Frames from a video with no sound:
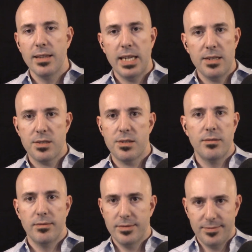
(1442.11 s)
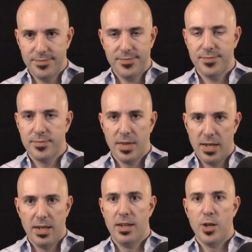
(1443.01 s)
least
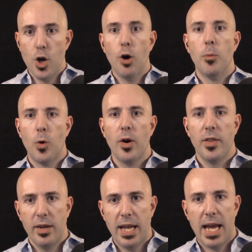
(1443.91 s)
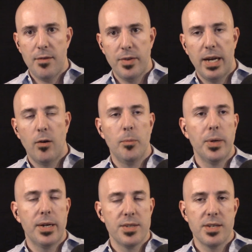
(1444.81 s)
no more than half an hour,
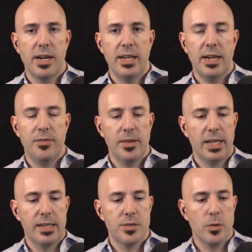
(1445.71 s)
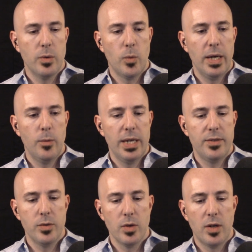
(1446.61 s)
because I feel like it's going way, way
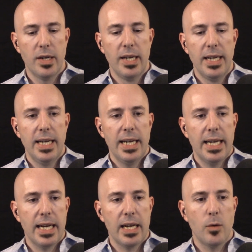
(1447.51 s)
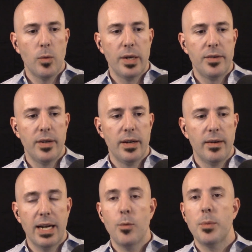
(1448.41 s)
too long, and I don't want
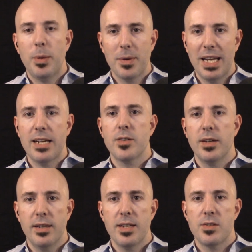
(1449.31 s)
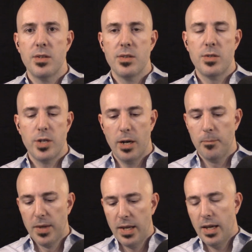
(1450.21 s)
and I want people to actually listen to the show.
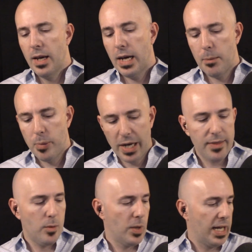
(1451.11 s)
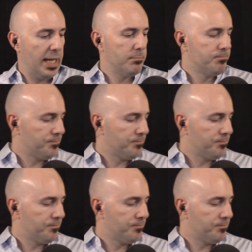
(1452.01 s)
By the way,